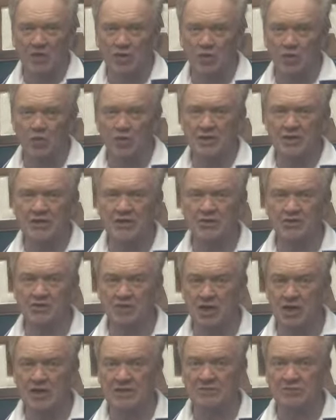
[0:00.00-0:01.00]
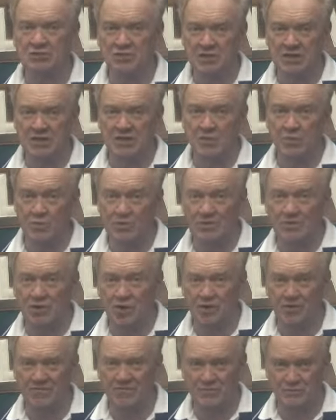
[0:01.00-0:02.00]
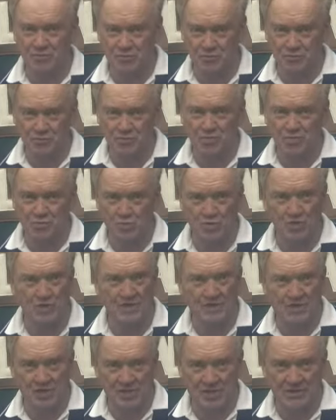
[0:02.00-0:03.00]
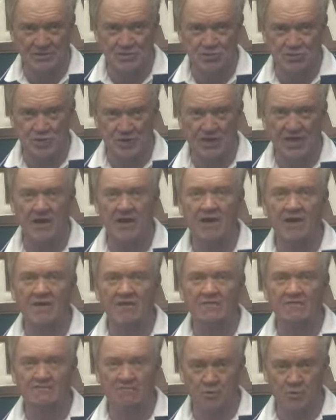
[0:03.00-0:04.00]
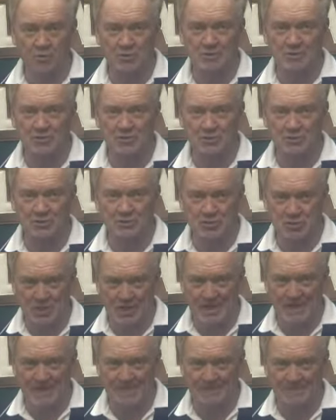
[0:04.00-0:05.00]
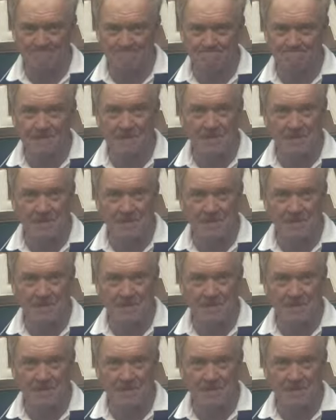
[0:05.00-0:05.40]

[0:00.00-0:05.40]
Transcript: Though he could not say which officers were allegedly forced to sign.